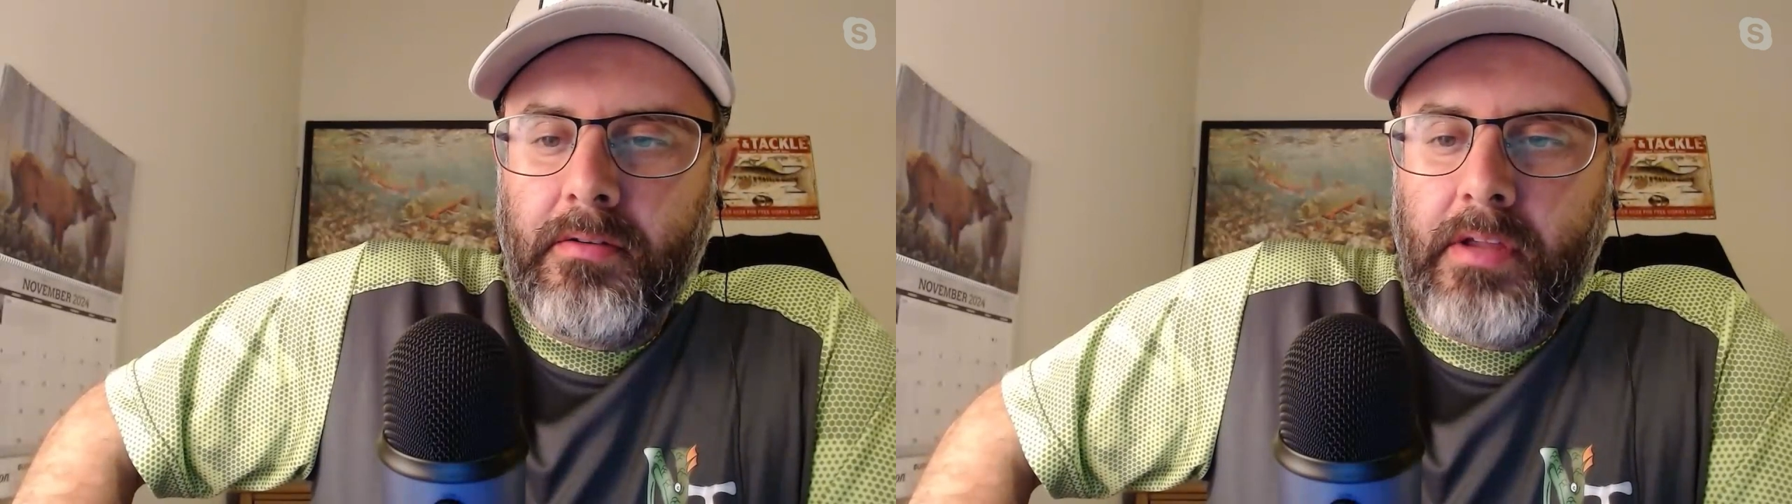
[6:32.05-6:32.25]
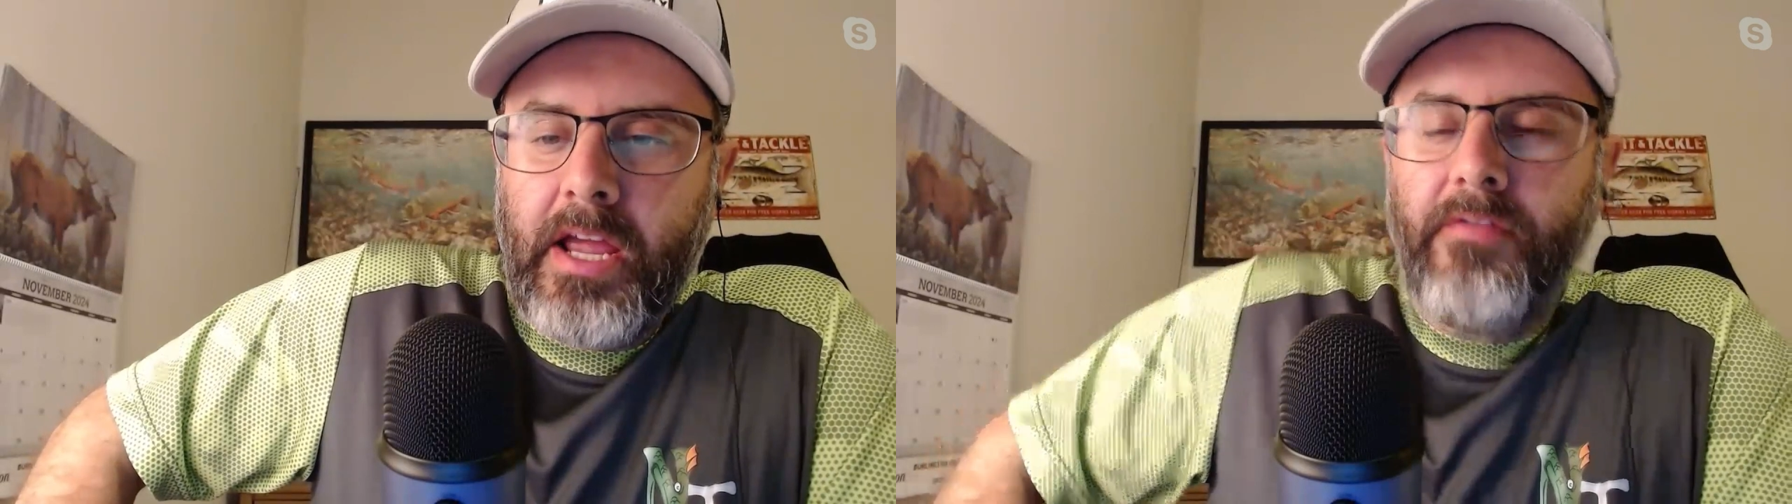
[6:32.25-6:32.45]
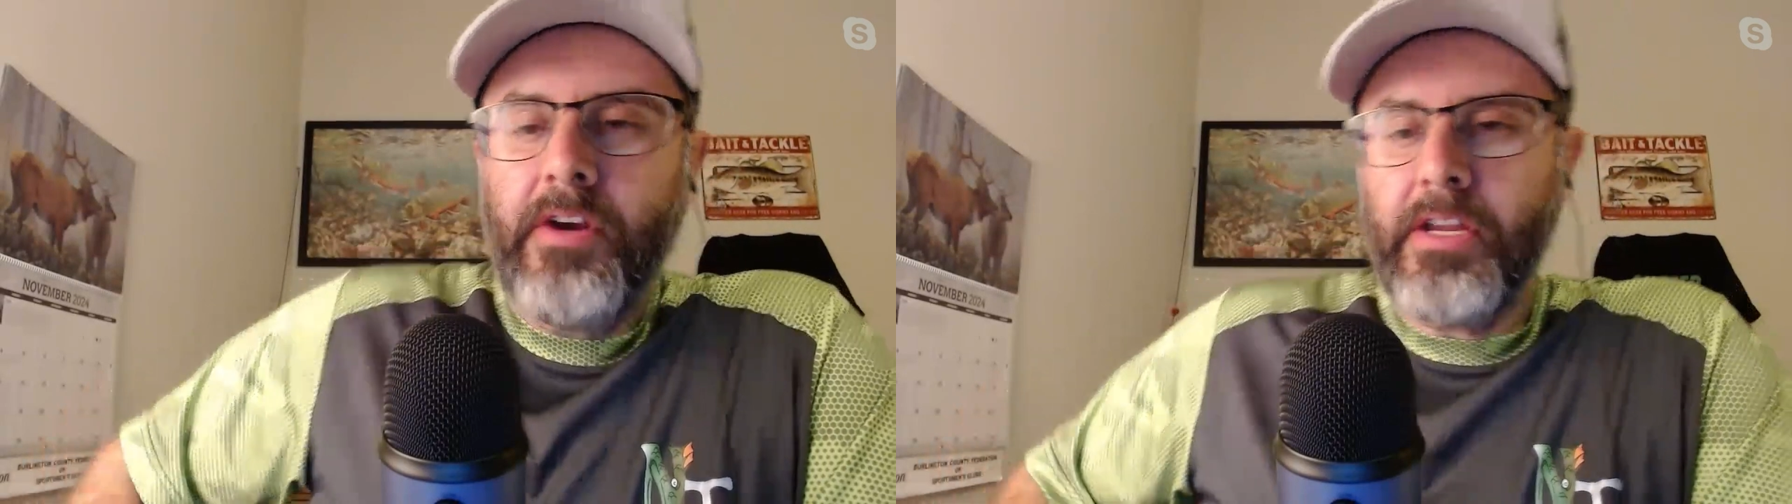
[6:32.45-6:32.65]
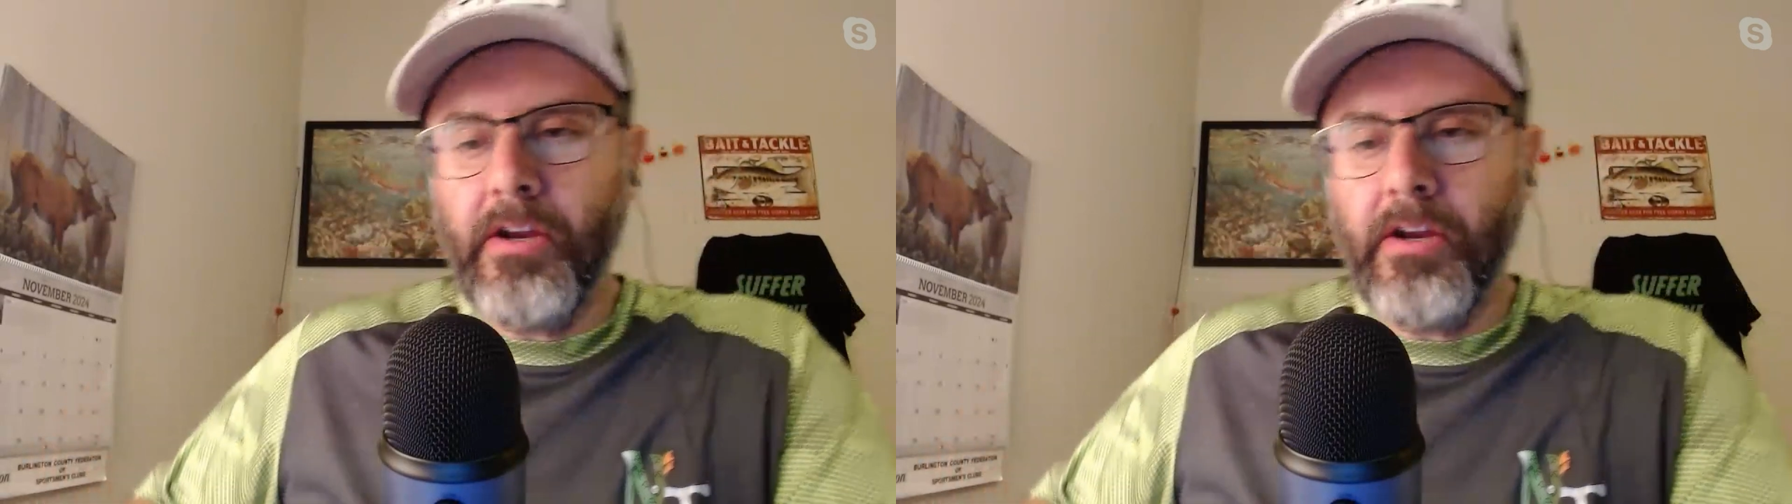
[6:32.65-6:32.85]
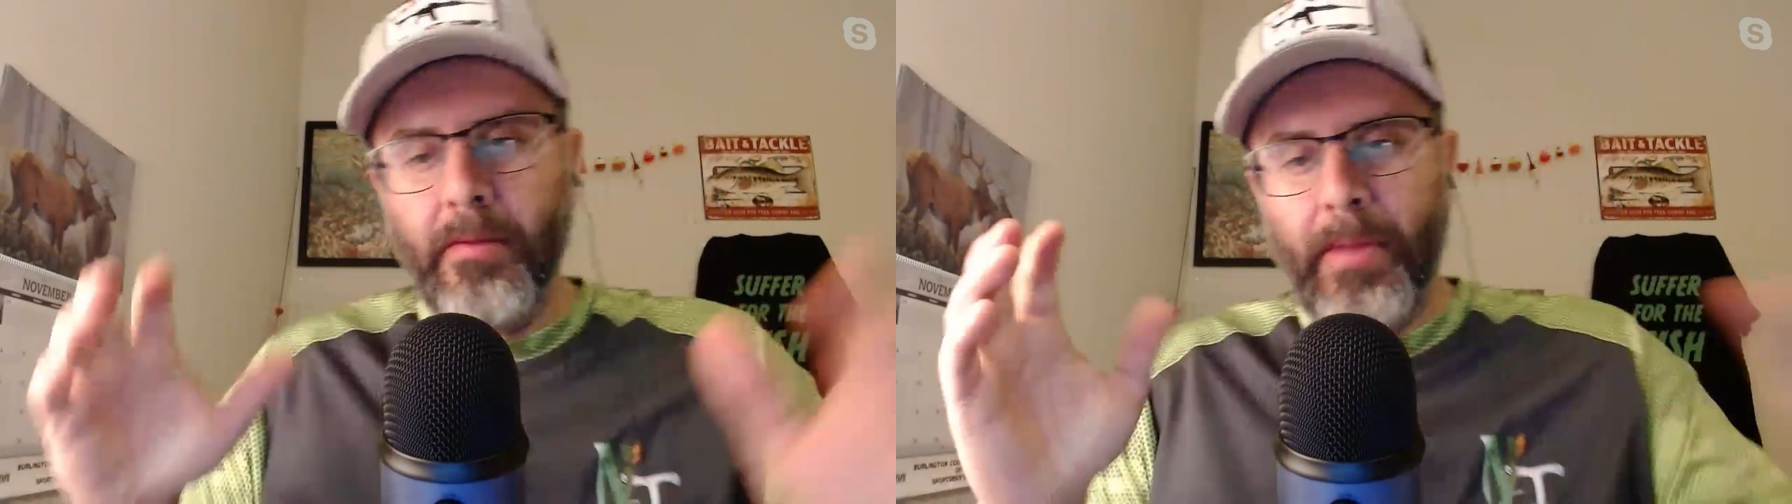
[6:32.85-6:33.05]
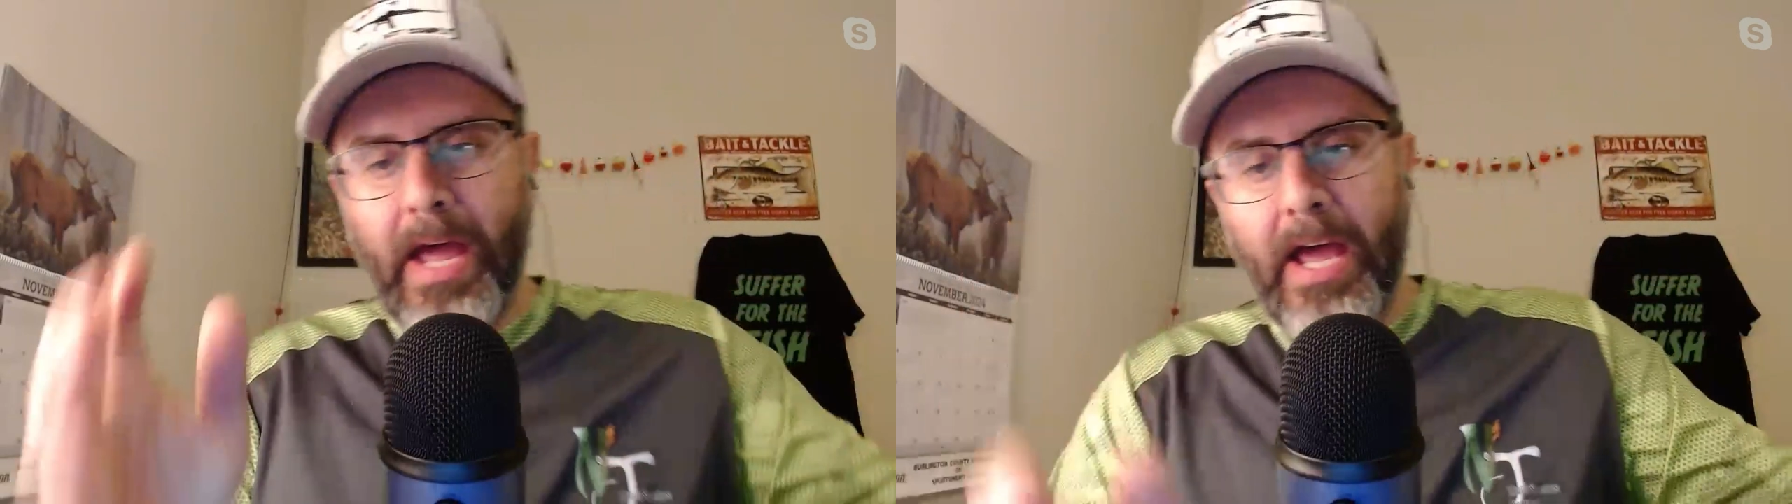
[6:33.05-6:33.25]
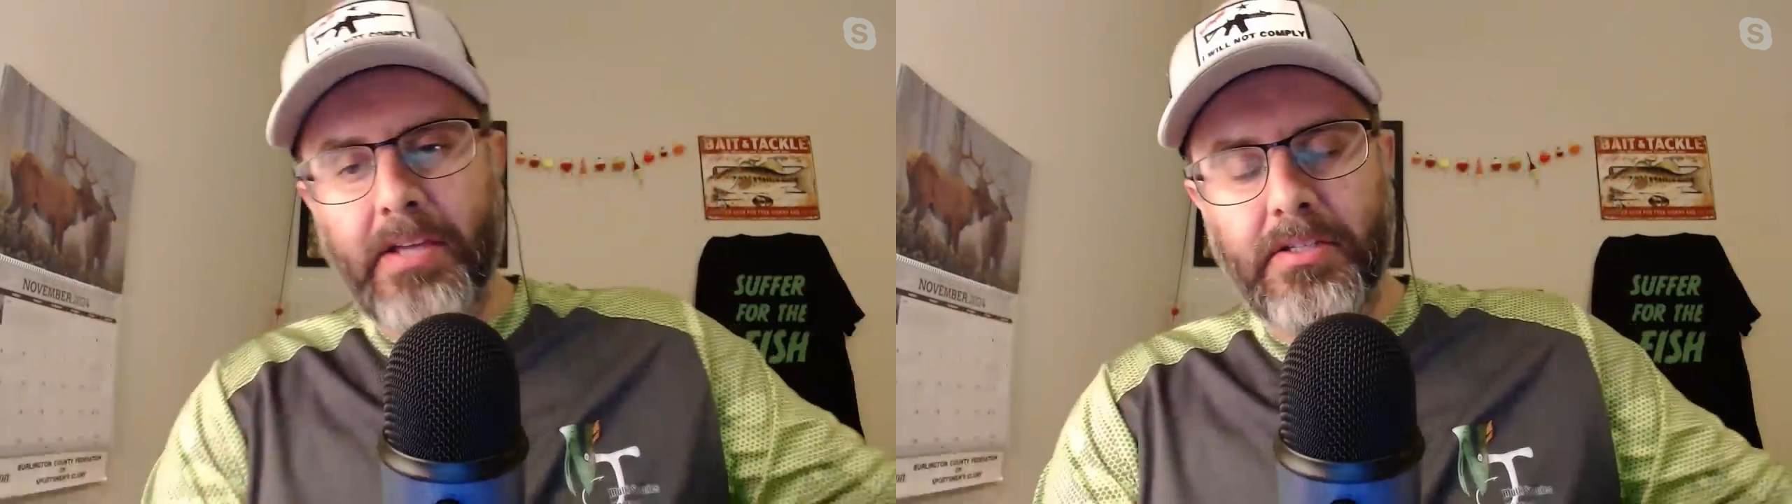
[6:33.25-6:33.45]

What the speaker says: every year in the past,